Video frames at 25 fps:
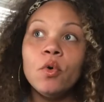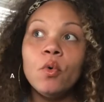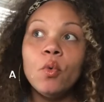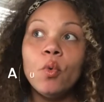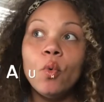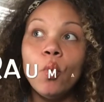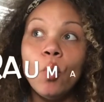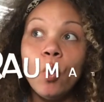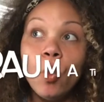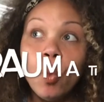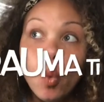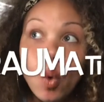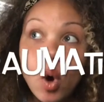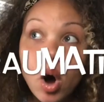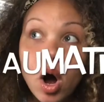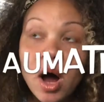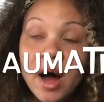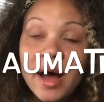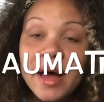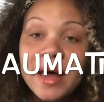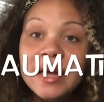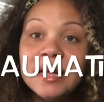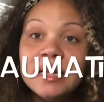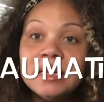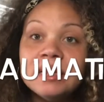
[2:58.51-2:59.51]

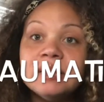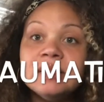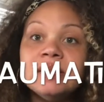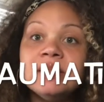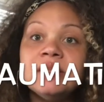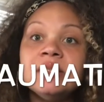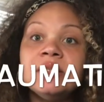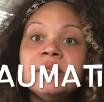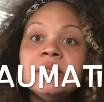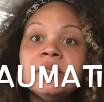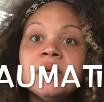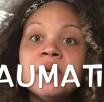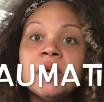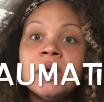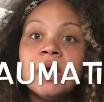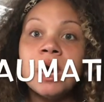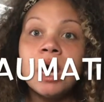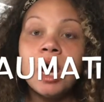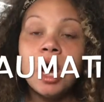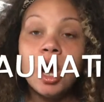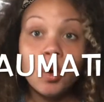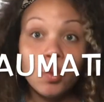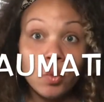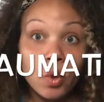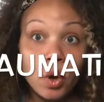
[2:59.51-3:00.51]
was
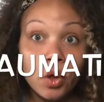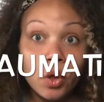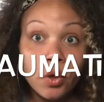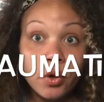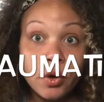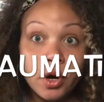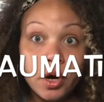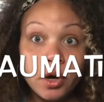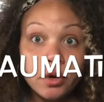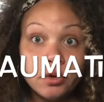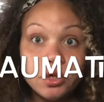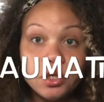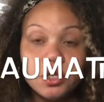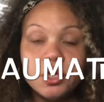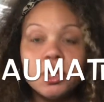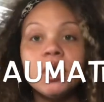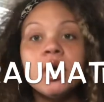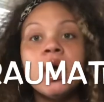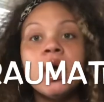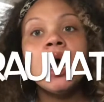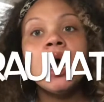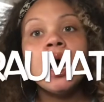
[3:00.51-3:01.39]
a roller coaster.